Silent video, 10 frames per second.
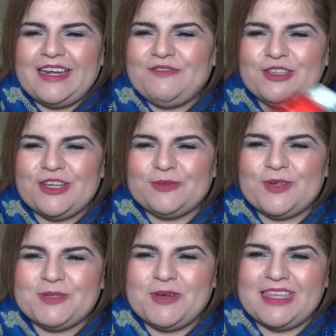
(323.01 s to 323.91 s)
And if you
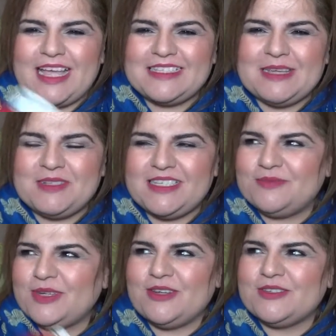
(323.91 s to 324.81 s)
watch my last
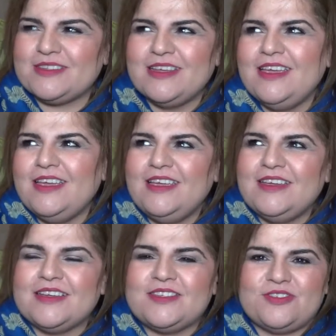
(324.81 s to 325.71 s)
empties when I was
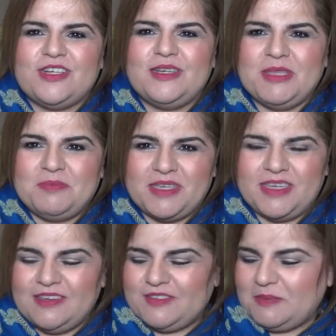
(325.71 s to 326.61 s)
extremely
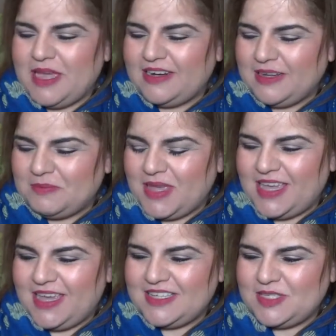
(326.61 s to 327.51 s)
peeved about
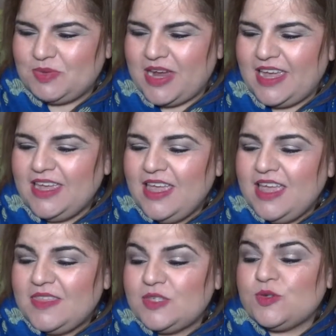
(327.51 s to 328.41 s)
a hairspray,
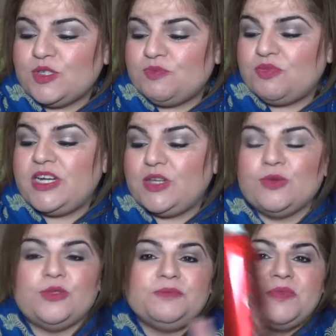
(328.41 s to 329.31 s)
this was pretty
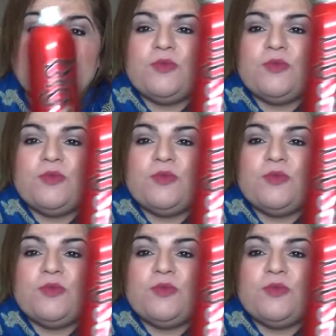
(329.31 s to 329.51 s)
cool.